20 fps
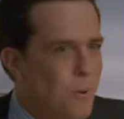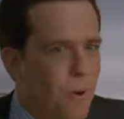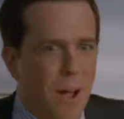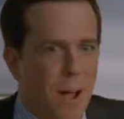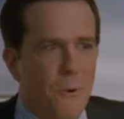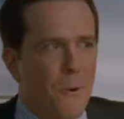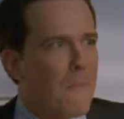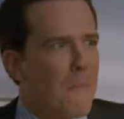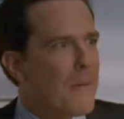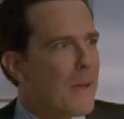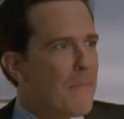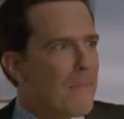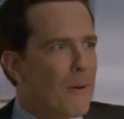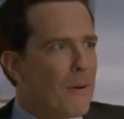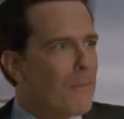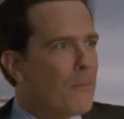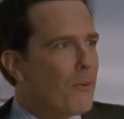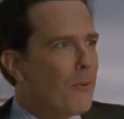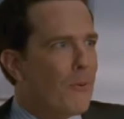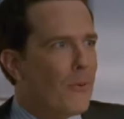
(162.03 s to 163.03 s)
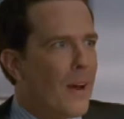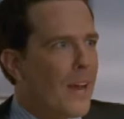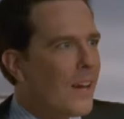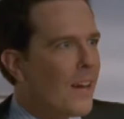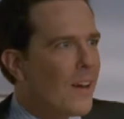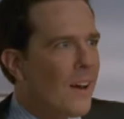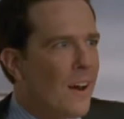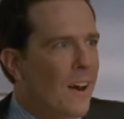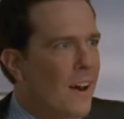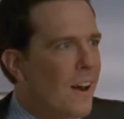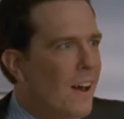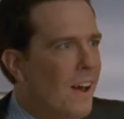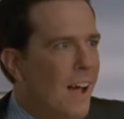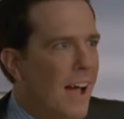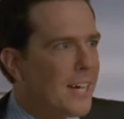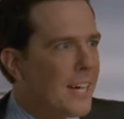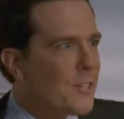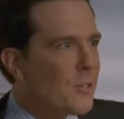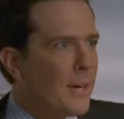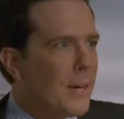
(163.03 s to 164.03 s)
Do I remember Moonraker?
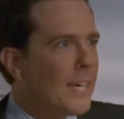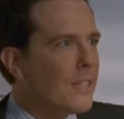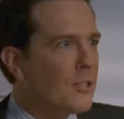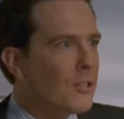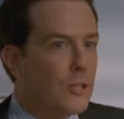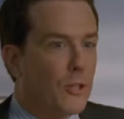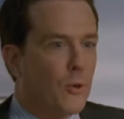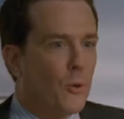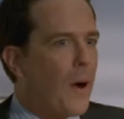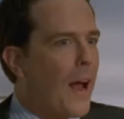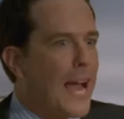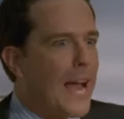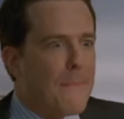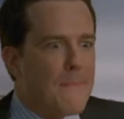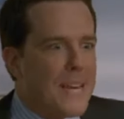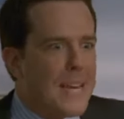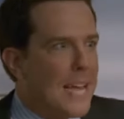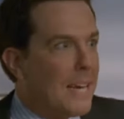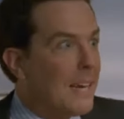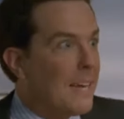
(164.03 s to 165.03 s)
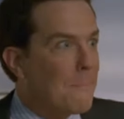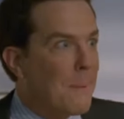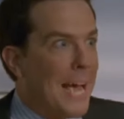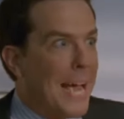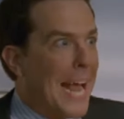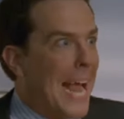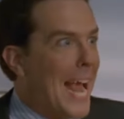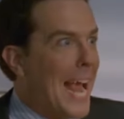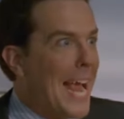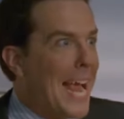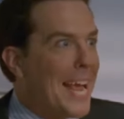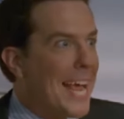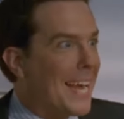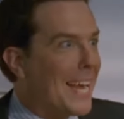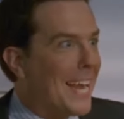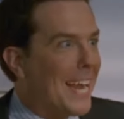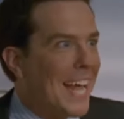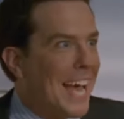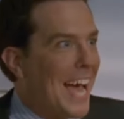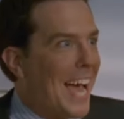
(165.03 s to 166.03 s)
I transcribed it by
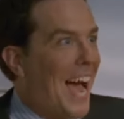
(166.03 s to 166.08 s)
hand.